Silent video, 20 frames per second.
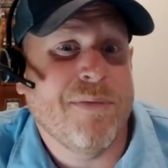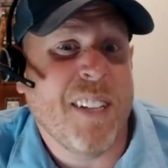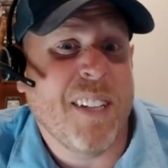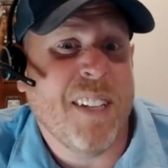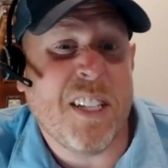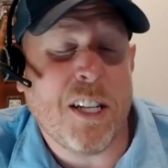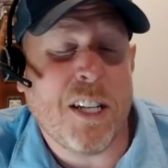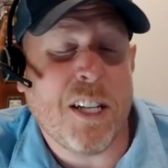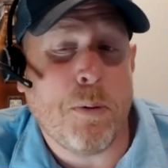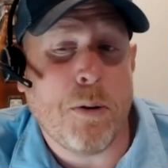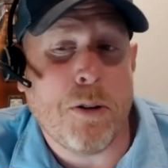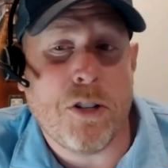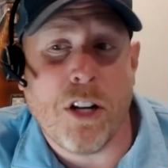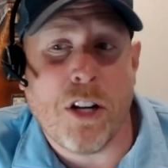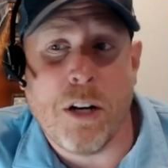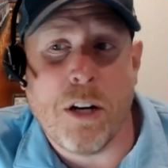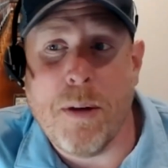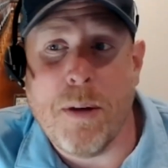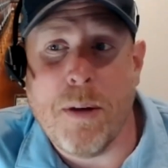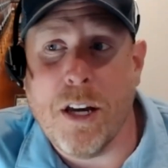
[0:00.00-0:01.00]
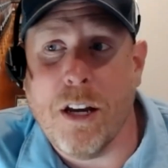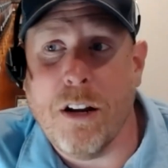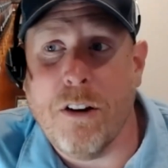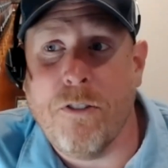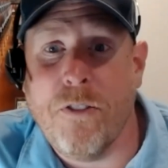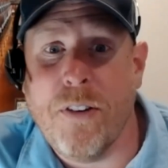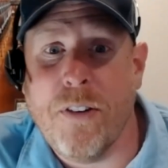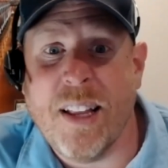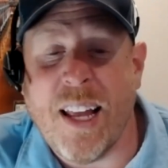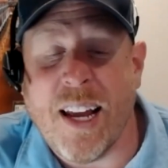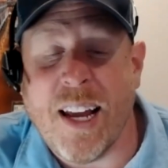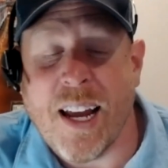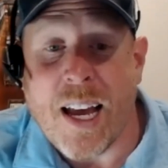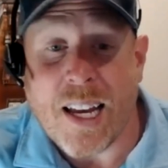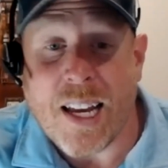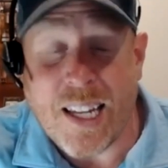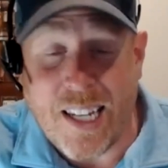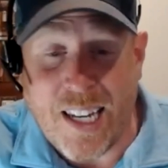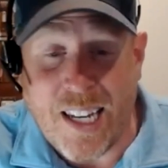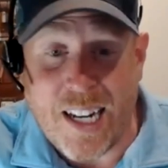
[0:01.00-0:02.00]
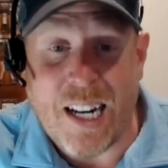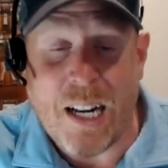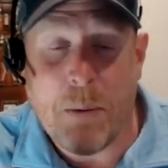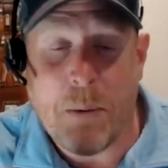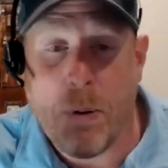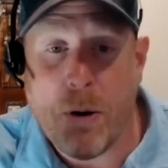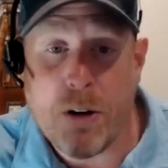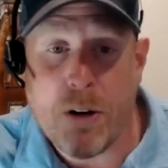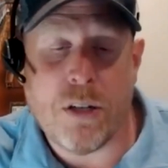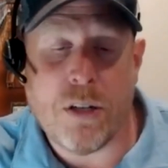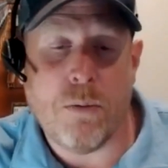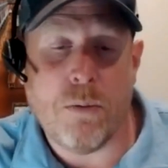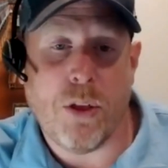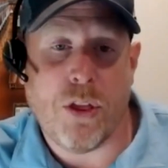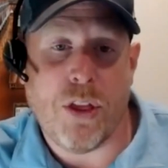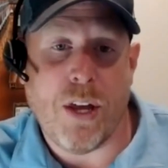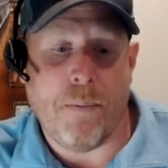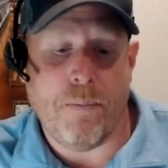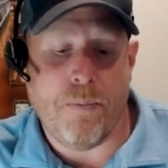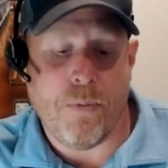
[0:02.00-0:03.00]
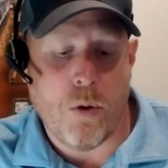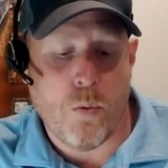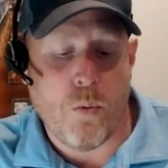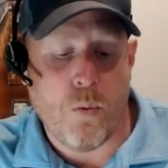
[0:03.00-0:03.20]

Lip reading: is this person going to be a good fit? Like, get in person with them.